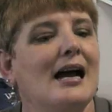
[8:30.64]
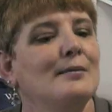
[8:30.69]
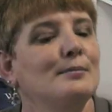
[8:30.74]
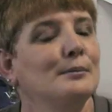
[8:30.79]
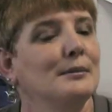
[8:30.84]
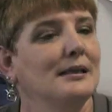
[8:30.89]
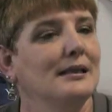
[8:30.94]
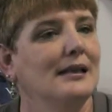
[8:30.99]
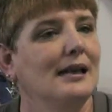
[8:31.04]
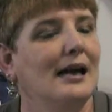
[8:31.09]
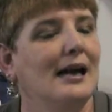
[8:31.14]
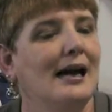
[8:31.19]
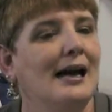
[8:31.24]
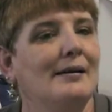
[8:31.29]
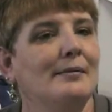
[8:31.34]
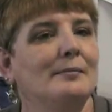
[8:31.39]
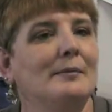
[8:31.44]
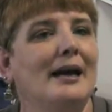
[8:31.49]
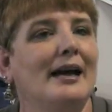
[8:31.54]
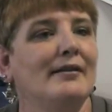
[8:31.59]
I'm
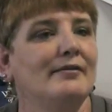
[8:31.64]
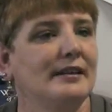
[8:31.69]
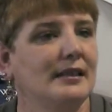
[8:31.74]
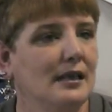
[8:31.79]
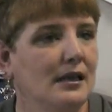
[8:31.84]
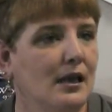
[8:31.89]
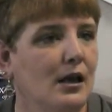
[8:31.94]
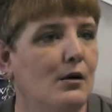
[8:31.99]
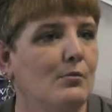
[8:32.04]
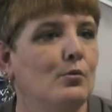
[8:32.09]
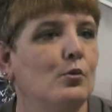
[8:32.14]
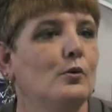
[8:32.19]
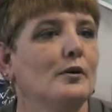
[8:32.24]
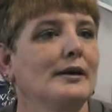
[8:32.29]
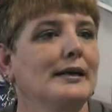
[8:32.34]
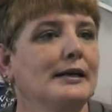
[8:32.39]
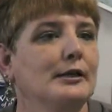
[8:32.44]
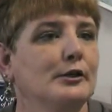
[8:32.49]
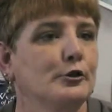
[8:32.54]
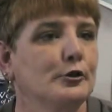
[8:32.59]
having a lot more
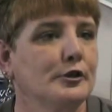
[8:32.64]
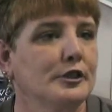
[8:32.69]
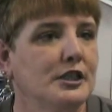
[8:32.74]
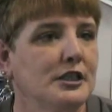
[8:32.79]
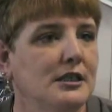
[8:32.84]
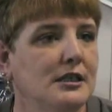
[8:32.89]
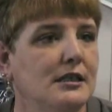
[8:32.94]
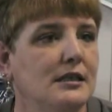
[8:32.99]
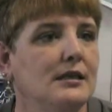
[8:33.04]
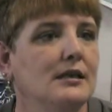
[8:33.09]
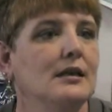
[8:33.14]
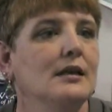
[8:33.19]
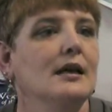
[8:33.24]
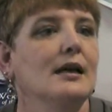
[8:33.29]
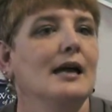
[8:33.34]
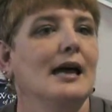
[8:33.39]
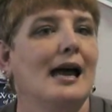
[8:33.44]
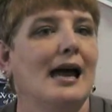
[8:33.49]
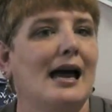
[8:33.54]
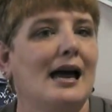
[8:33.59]
energy.
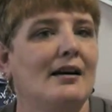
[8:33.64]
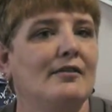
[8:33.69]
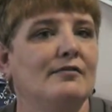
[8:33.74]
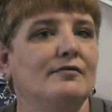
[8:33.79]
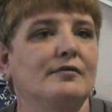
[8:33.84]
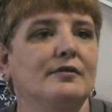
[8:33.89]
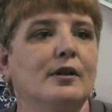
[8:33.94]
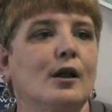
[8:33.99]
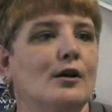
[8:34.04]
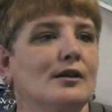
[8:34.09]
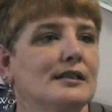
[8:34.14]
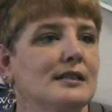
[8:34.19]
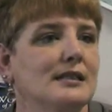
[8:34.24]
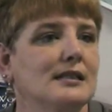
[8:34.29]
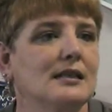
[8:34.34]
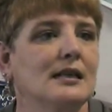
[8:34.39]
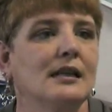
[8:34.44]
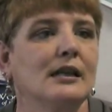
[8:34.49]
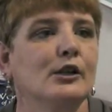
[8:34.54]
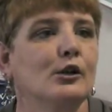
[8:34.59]
I've
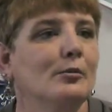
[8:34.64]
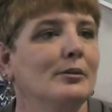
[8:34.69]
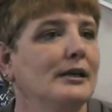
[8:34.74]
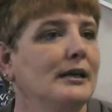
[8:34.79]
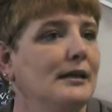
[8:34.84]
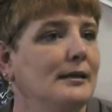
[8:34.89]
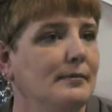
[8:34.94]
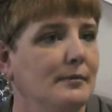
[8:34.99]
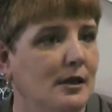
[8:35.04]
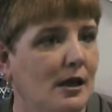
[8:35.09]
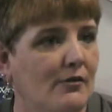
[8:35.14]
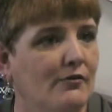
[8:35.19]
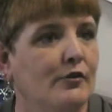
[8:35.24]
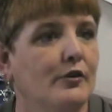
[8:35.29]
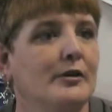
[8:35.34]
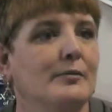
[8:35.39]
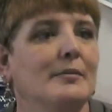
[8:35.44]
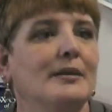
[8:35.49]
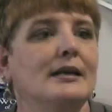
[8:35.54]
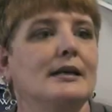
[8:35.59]
lost a little bit, not
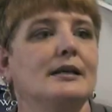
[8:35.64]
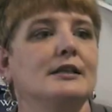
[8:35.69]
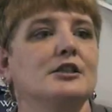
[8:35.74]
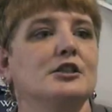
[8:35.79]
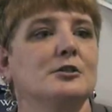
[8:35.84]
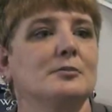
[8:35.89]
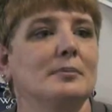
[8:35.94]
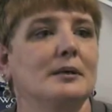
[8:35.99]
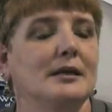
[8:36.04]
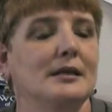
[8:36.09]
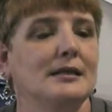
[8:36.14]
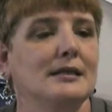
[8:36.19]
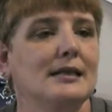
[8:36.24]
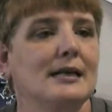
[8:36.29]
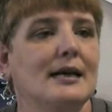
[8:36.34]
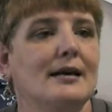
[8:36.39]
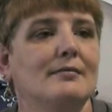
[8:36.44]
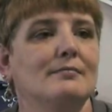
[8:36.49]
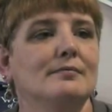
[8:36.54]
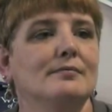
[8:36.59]
very much, but
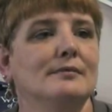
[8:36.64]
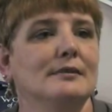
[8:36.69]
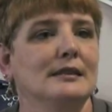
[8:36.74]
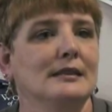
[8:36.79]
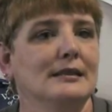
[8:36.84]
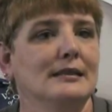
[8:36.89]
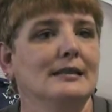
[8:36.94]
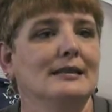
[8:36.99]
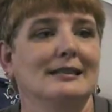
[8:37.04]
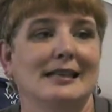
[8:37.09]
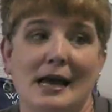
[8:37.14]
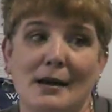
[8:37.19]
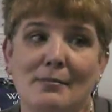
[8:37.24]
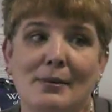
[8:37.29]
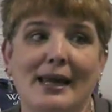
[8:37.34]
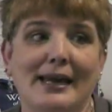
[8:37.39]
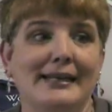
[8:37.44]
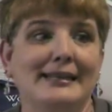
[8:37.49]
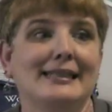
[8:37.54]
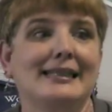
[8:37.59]
I
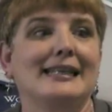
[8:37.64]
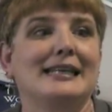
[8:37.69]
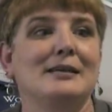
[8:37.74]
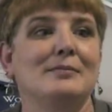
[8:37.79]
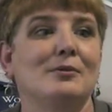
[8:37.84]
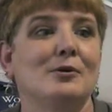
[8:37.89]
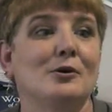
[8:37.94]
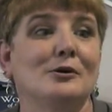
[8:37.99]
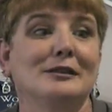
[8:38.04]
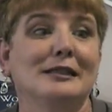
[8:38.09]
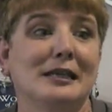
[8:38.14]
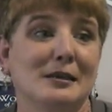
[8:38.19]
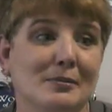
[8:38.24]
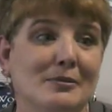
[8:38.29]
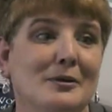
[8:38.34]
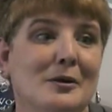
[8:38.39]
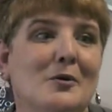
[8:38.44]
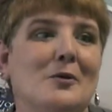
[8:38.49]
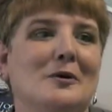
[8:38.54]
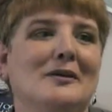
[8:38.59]
plan to keep on
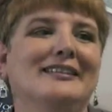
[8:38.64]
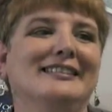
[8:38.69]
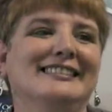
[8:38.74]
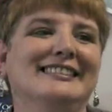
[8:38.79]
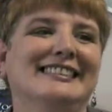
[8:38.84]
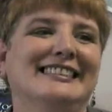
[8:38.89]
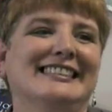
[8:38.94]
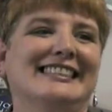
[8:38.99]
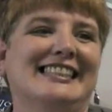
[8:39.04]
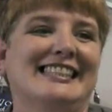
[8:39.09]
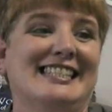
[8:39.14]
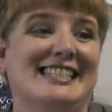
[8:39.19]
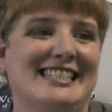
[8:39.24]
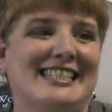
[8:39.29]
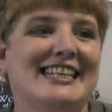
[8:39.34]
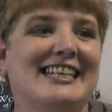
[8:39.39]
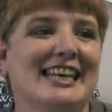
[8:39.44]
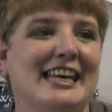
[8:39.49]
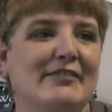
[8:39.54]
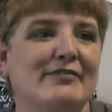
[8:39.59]
keeping on
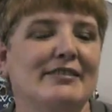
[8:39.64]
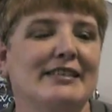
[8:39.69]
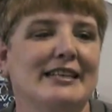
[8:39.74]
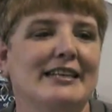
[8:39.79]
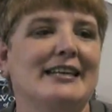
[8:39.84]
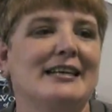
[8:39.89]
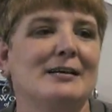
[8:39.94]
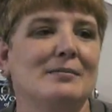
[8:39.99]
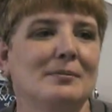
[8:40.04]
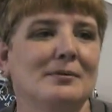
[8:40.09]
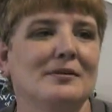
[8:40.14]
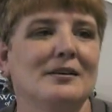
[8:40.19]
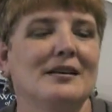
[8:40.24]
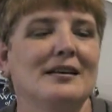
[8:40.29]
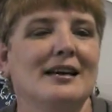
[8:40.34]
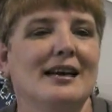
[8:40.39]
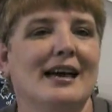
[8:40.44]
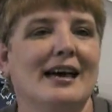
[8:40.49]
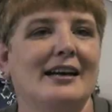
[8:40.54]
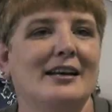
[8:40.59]
instead of giving up.
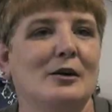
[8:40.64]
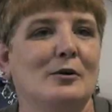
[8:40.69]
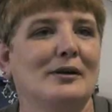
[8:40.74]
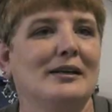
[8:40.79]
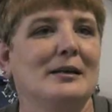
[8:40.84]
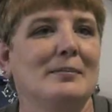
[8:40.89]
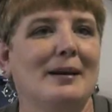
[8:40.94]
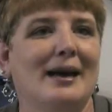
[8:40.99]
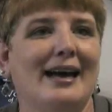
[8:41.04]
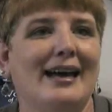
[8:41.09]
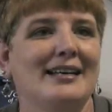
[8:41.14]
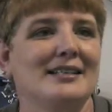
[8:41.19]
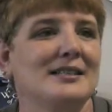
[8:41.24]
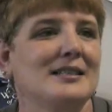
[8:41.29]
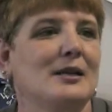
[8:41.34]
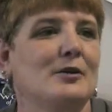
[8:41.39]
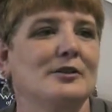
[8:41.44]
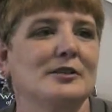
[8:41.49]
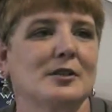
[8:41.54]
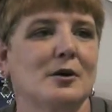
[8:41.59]
I know in the past
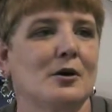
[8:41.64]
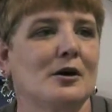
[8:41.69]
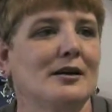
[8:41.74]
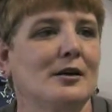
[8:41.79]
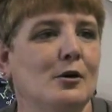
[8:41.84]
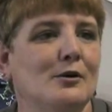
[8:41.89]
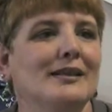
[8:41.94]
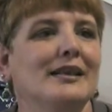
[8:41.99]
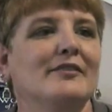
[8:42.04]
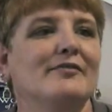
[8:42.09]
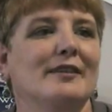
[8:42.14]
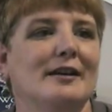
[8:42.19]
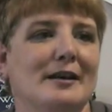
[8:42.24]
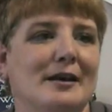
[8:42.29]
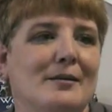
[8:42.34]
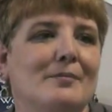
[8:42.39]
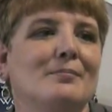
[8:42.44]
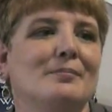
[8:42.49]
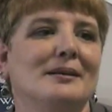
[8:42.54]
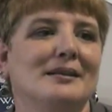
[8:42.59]
I'll start and I'll give
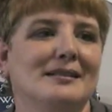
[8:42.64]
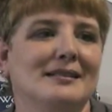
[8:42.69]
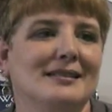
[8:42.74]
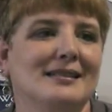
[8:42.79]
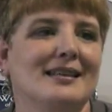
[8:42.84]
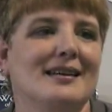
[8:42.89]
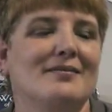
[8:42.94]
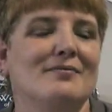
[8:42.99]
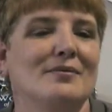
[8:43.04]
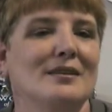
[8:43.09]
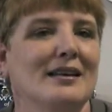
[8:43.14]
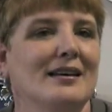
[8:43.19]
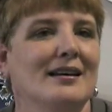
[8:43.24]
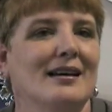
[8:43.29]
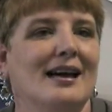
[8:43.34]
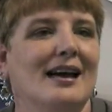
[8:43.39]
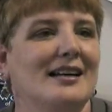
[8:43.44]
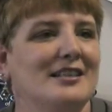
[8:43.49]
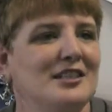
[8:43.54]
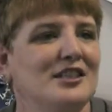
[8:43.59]
up, but
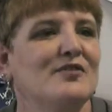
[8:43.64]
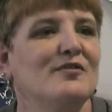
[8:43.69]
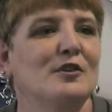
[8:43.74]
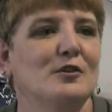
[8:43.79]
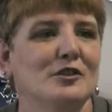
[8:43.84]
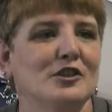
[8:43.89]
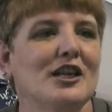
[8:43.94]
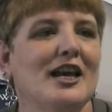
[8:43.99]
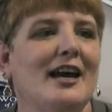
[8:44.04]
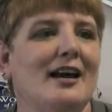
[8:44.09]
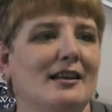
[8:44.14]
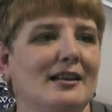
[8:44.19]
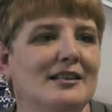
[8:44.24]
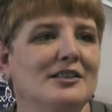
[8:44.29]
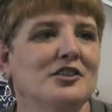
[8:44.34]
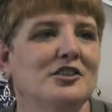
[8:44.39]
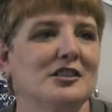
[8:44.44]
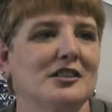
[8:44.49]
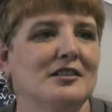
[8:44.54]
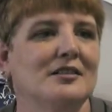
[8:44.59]
I just feel
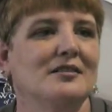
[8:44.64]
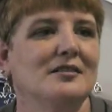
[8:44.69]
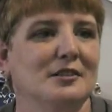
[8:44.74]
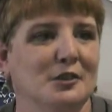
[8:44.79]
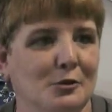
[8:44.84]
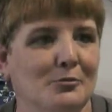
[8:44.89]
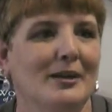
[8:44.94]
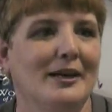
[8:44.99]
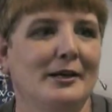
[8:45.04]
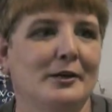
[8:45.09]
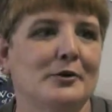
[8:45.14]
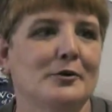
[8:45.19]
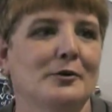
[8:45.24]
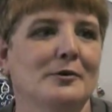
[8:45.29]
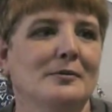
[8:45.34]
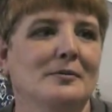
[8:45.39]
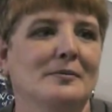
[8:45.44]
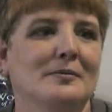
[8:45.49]
challenged to do better.